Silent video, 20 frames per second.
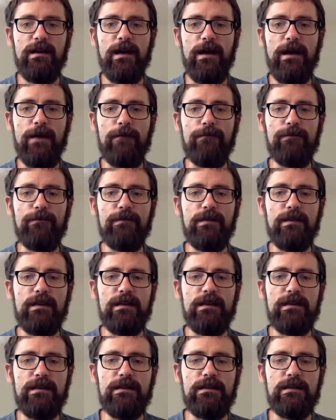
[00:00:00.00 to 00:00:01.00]

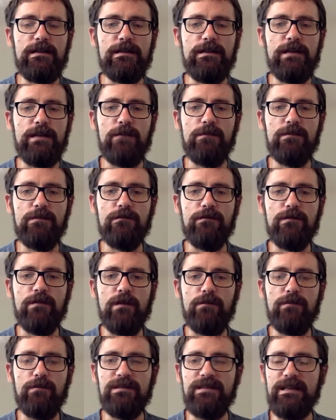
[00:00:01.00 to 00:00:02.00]
In terms of
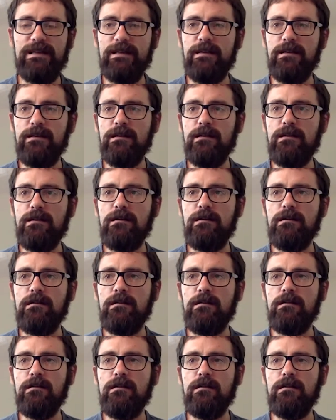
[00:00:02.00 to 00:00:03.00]
the particular
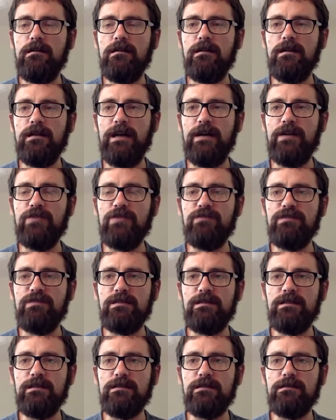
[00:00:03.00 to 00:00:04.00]

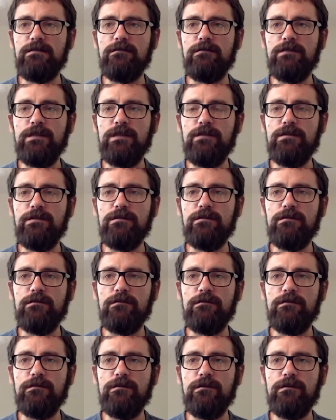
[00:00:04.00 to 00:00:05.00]
characteristics of the use
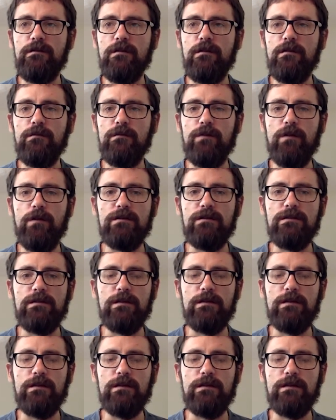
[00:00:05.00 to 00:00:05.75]
of plots in the